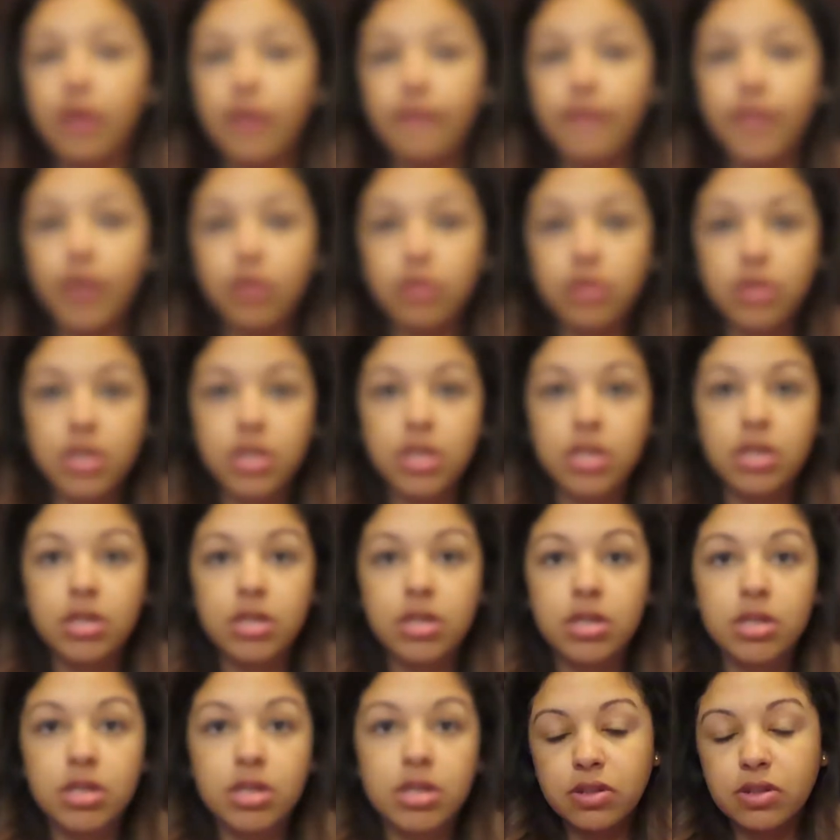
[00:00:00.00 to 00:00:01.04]
Focus.
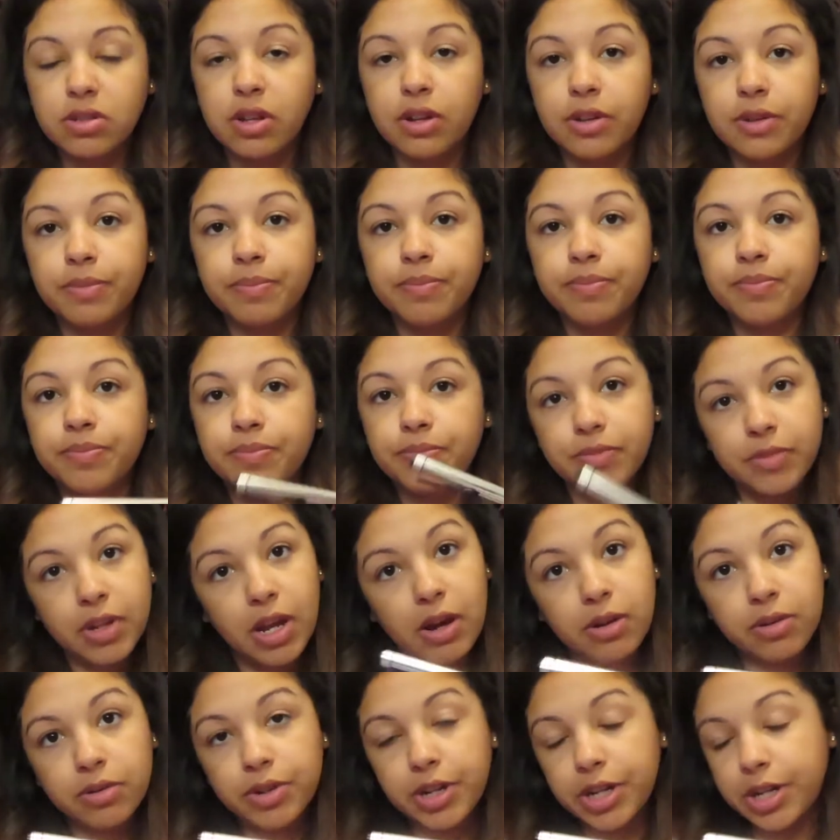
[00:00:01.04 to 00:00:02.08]
So
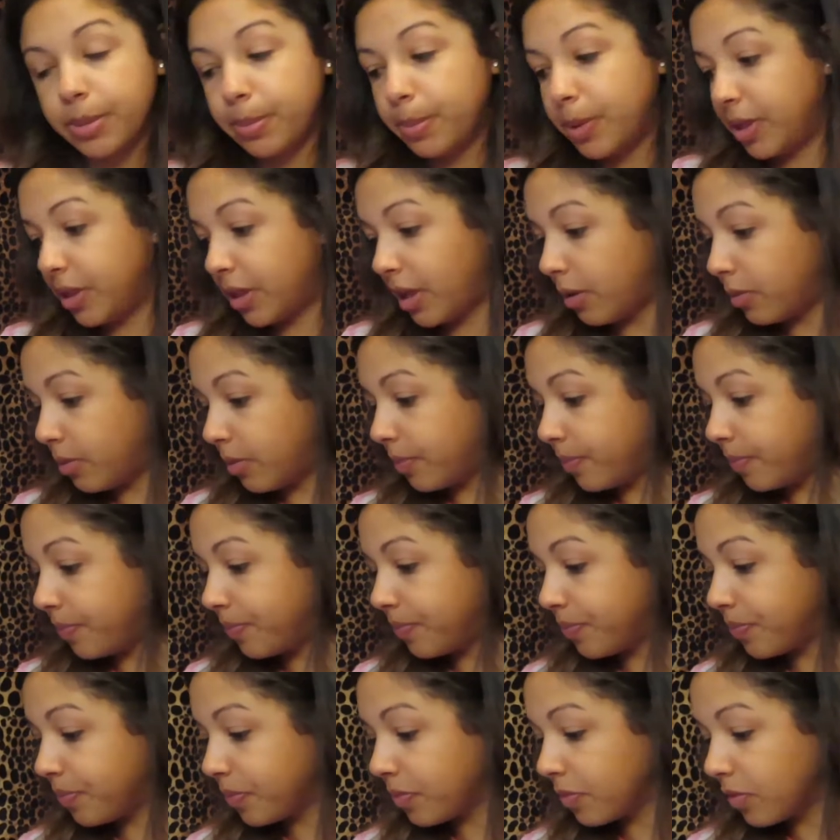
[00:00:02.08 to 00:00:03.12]
I would recommend that one.
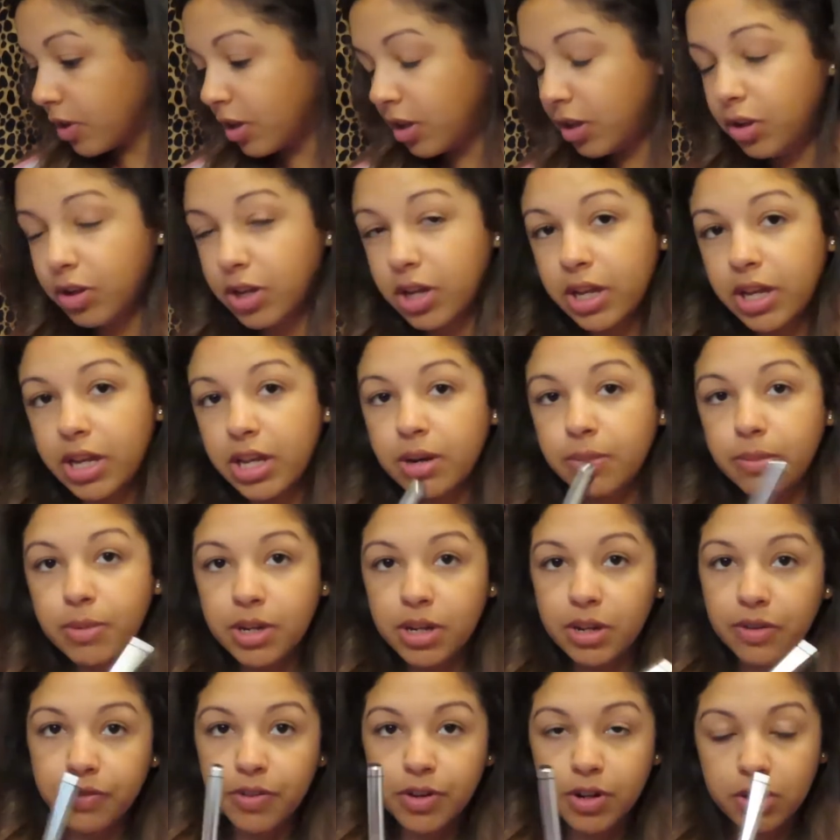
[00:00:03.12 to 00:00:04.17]
You could get them in
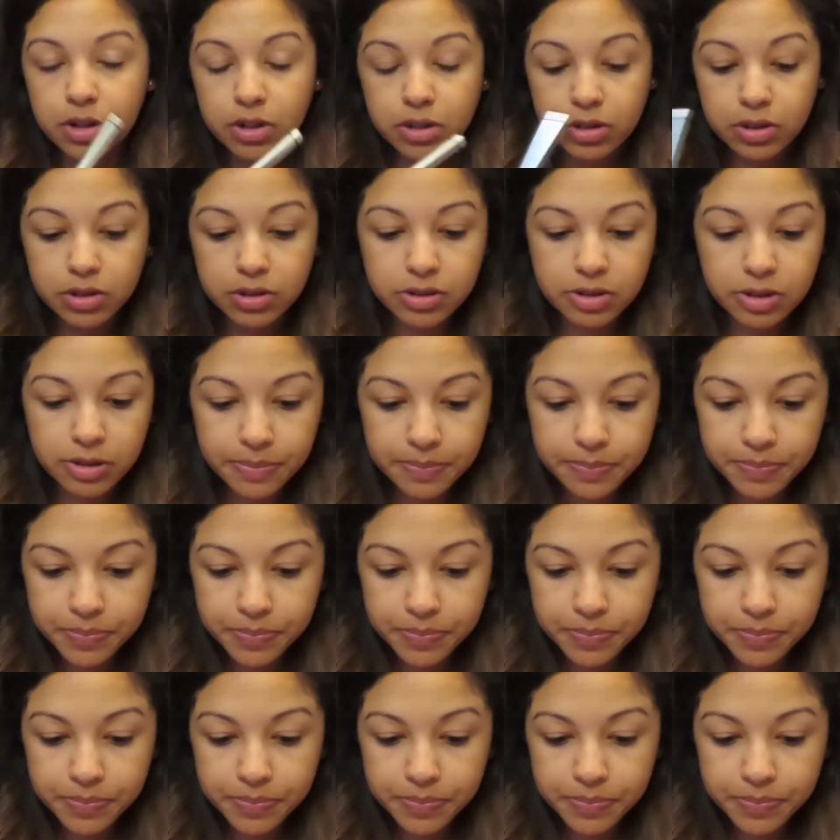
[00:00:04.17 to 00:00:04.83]
different colors.